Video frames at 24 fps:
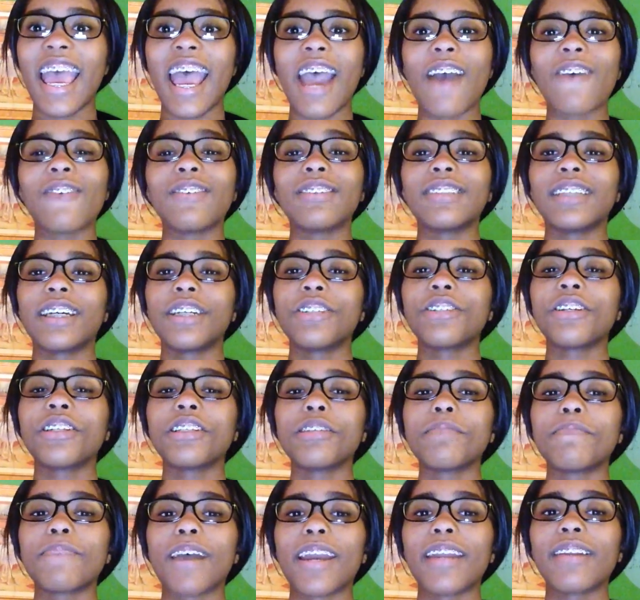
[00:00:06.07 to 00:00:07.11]
I will touch on
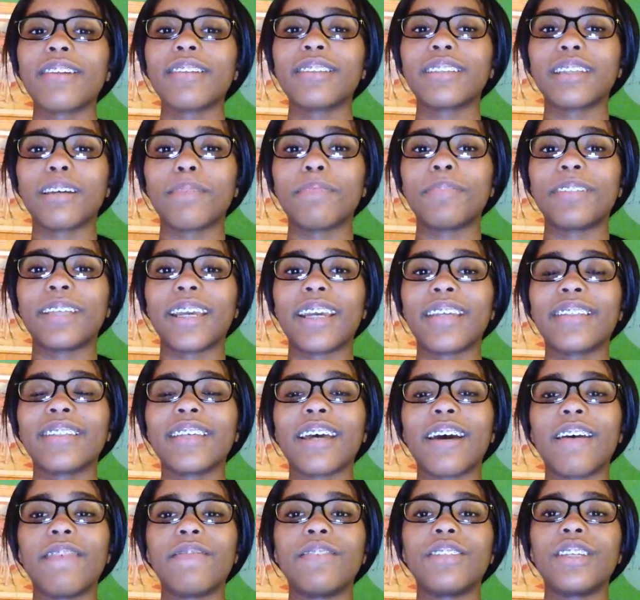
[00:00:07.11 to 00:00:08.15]
the minor subjects
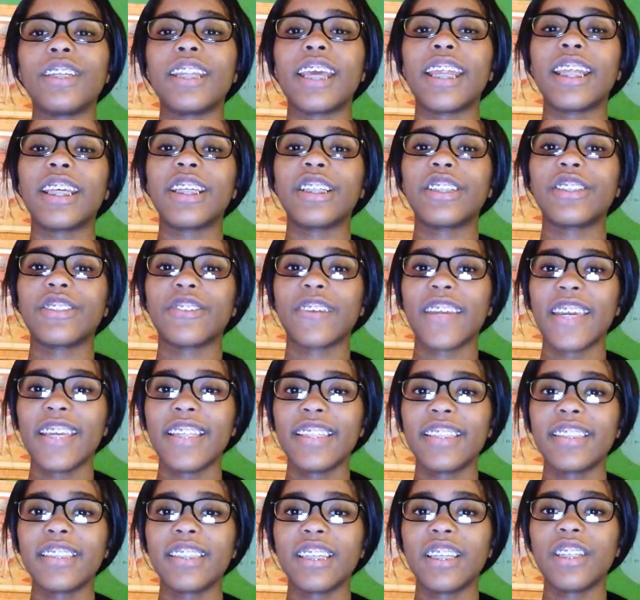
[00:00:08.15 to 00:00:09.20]
of genetic
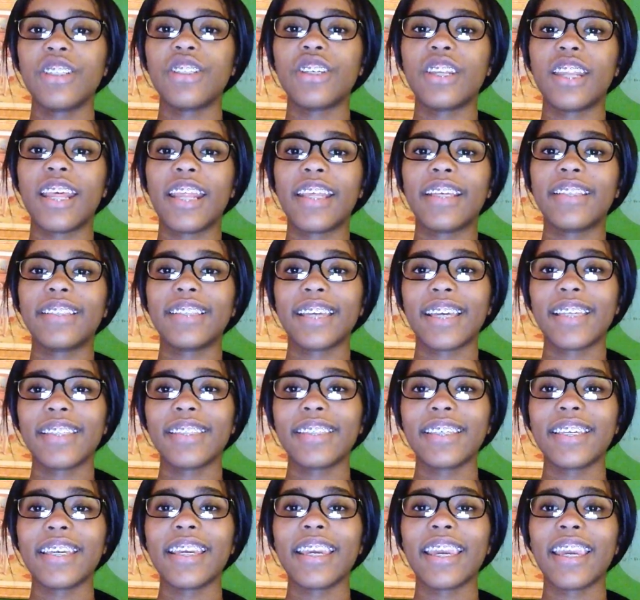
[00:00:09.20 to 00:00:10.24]
traits, genetic
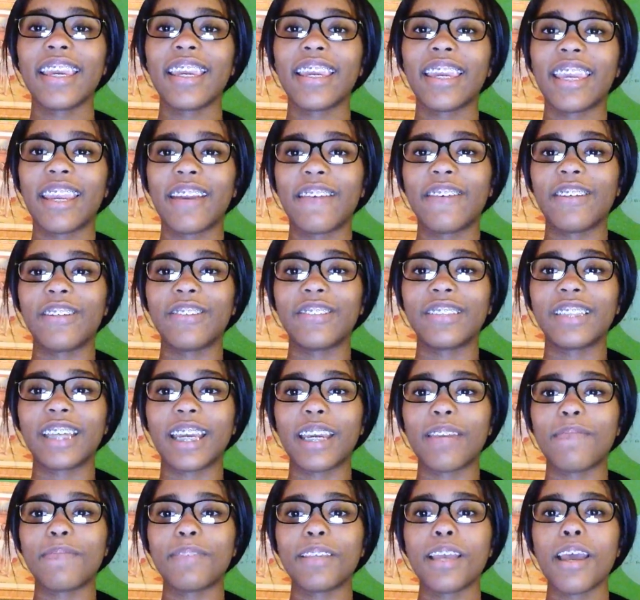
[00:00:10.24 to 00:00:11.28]
testing, and
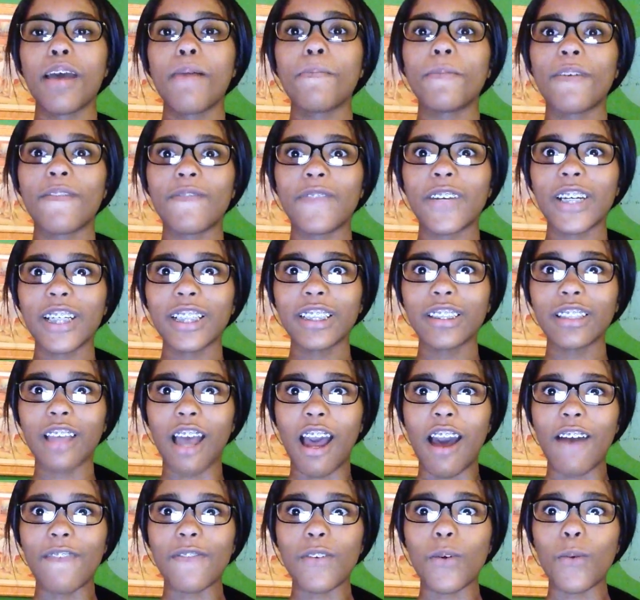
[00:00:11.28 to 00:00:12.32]
karyotypes. But first
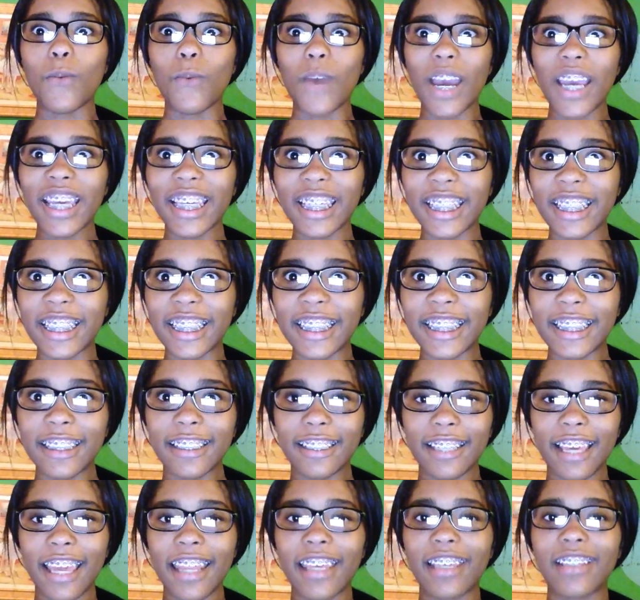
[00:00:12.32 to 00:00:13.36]
off, what is
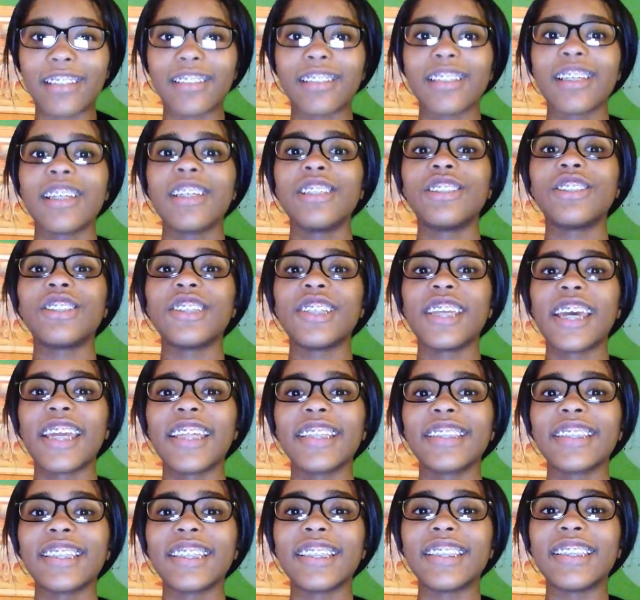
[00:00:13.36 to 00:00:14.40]
genetics?
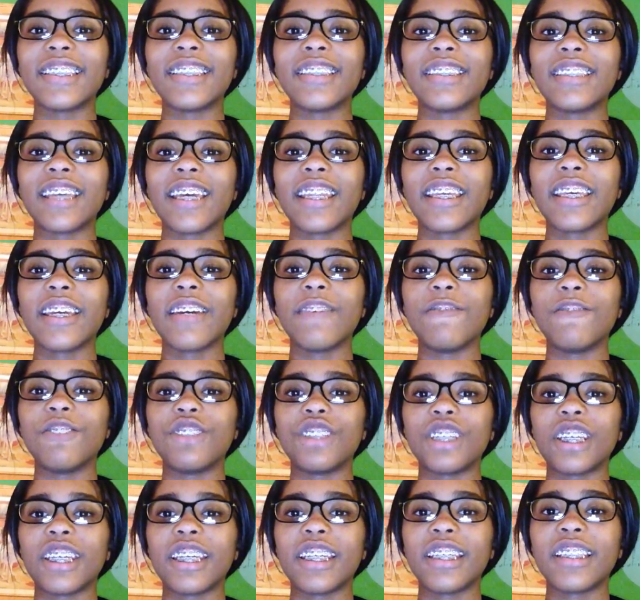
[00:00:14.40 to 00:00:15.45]
Genetics is the study of
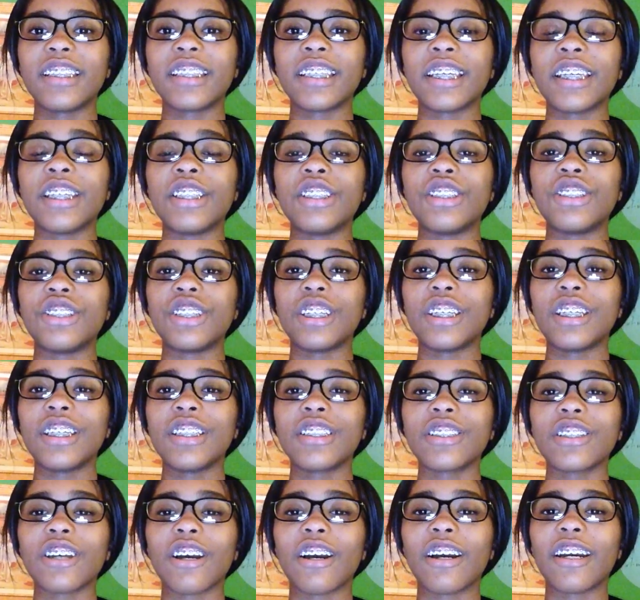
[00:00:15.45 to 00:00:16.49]
genes, and
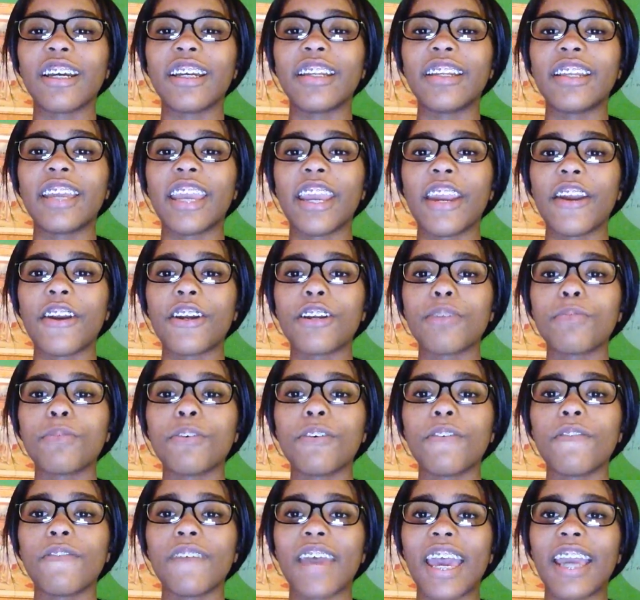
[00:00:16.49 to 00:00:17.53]
genes are
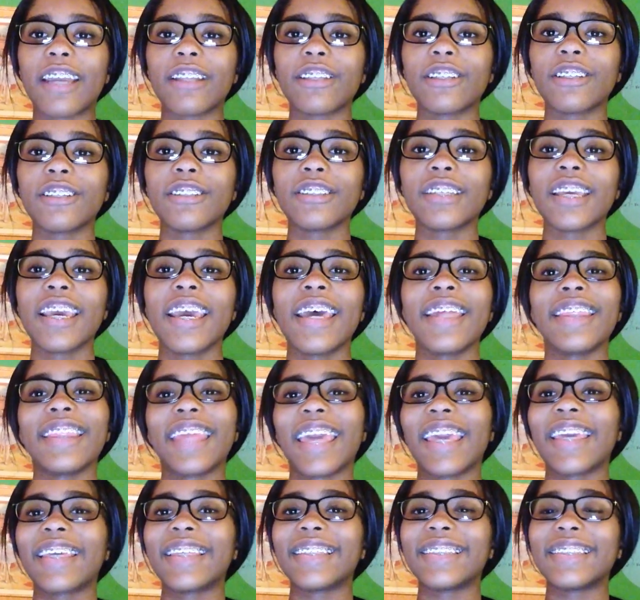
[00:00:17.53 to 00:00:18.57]
inheritable factors
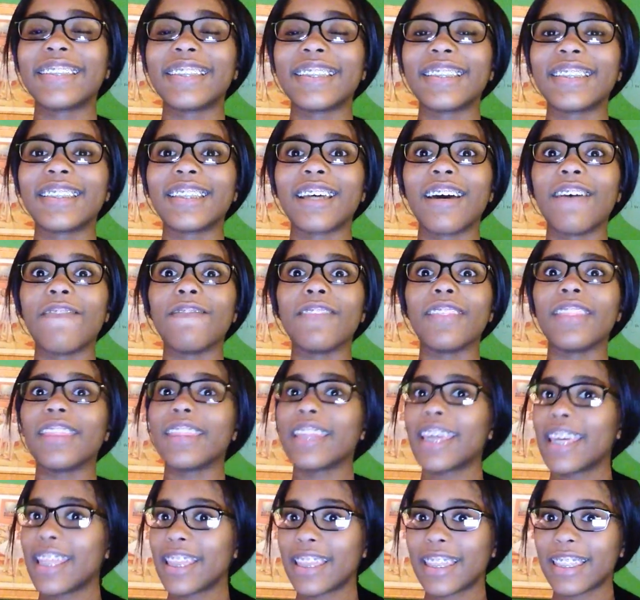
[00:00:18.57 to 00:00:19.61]
that consist of
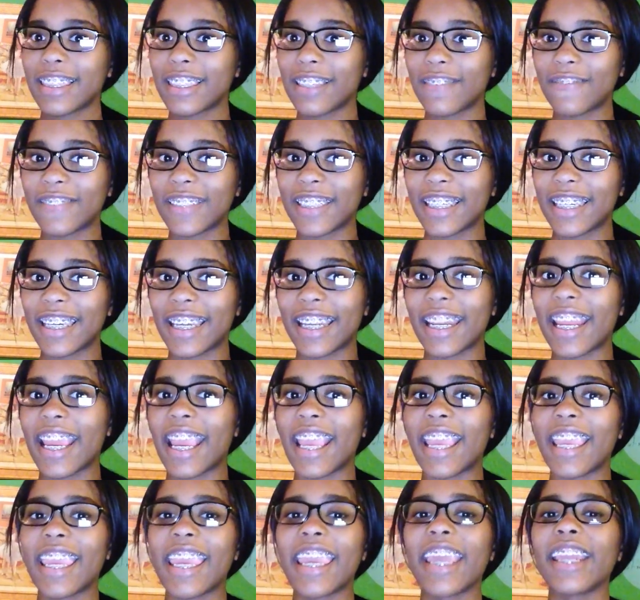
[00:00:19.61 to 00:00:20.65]
lengths of
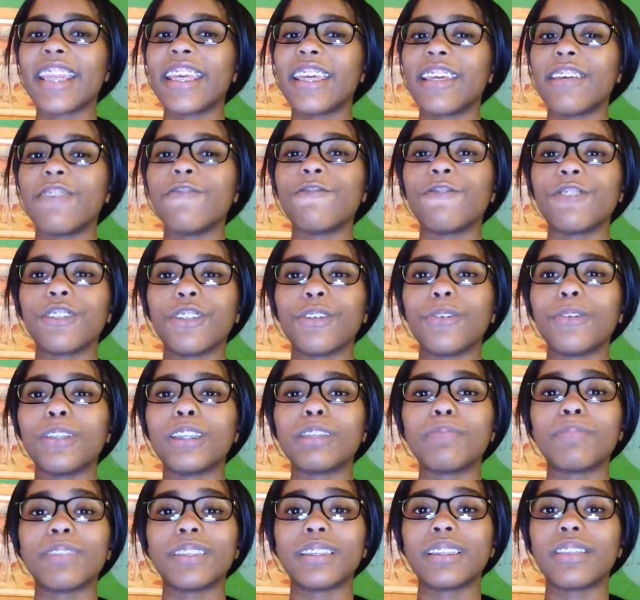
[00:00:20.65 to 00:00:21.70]
DNA and influence
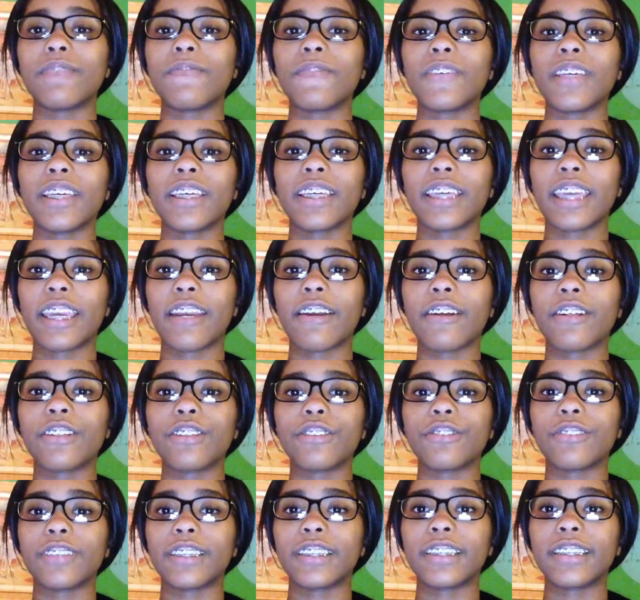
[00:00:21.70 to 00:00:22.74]
specific
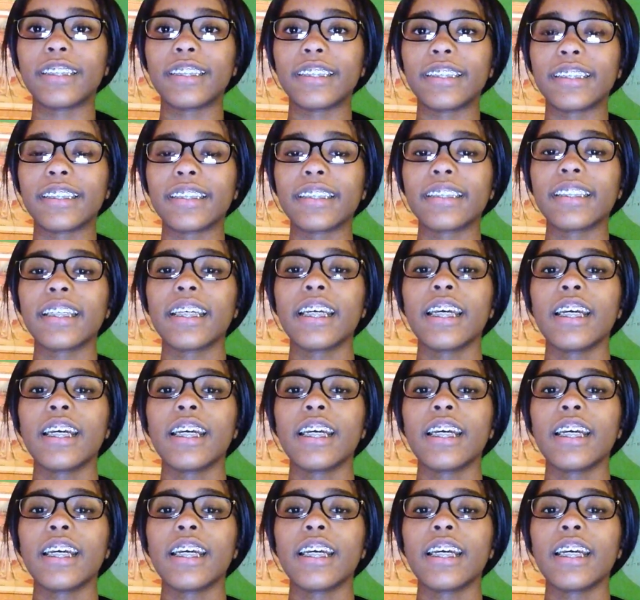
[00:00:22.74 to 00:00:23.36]
characteristics.